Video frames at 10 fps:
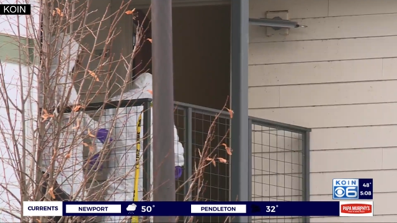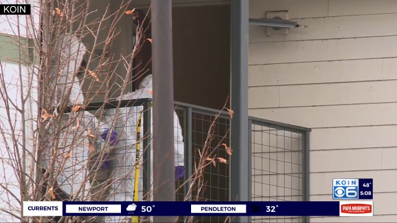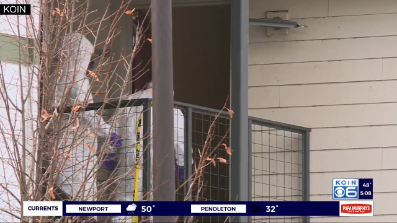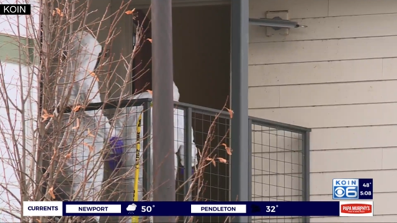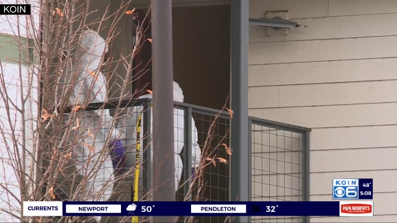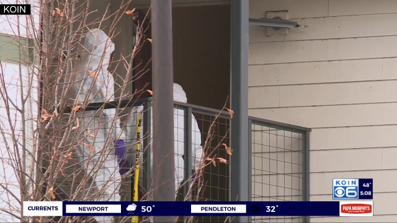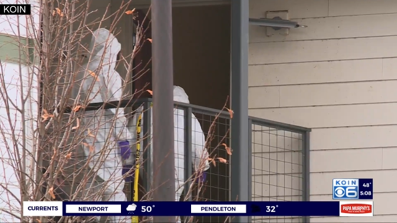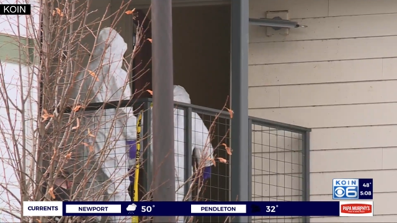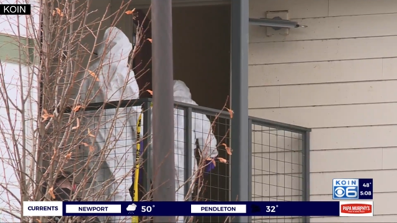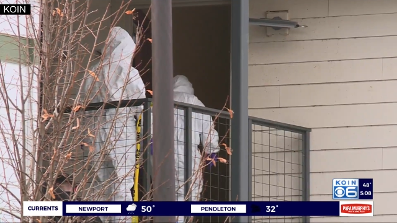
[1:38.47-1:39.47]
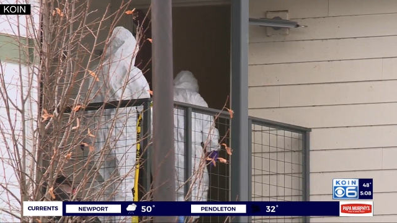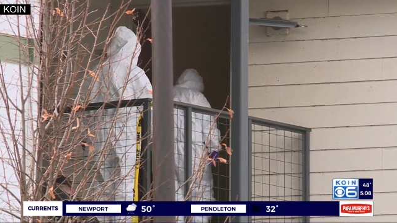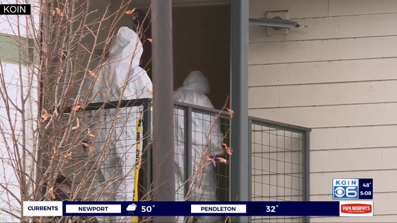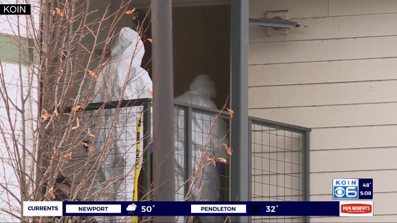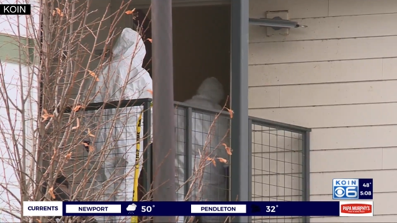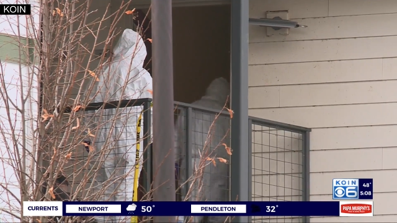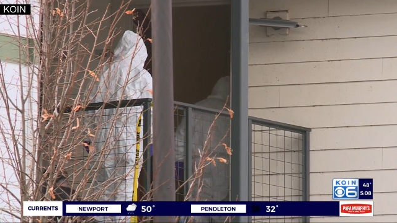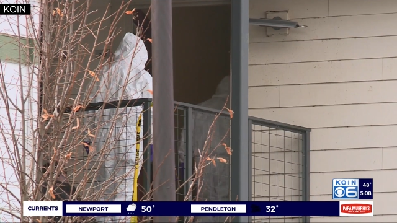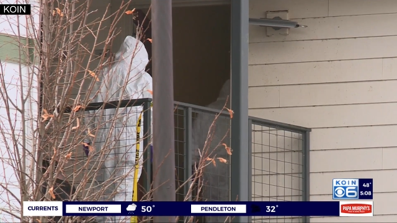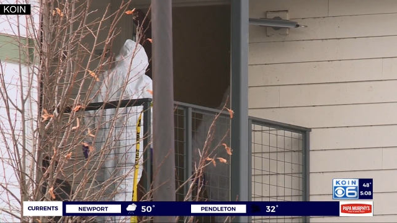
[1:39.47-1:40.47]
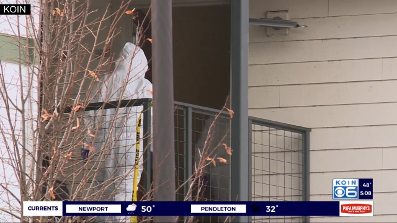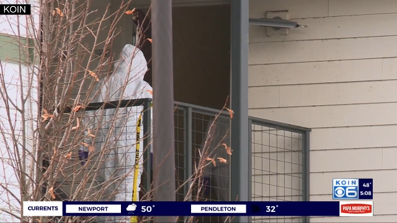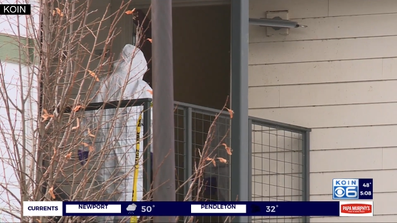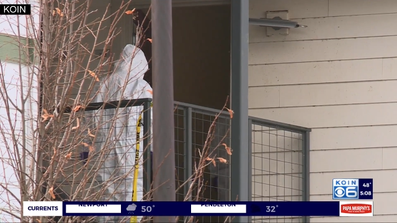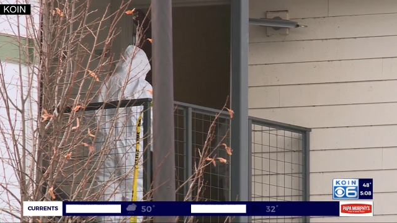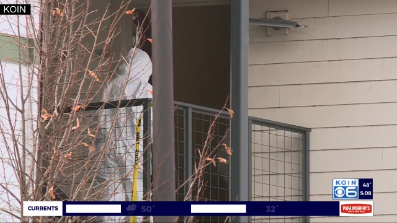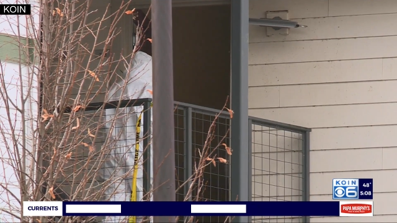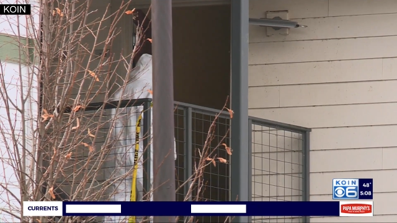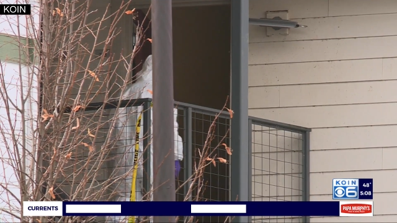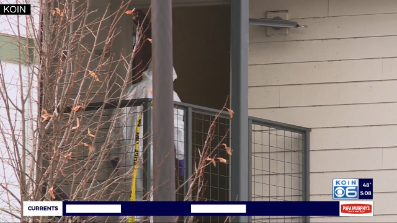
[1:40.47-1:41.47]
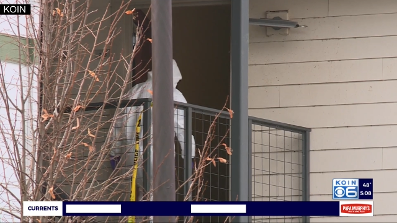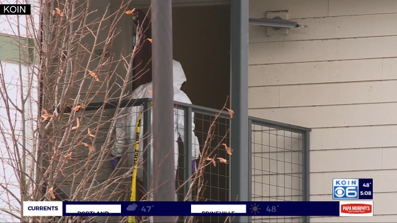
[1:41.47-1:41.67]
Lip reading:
No face is visible, so there are no lips to read.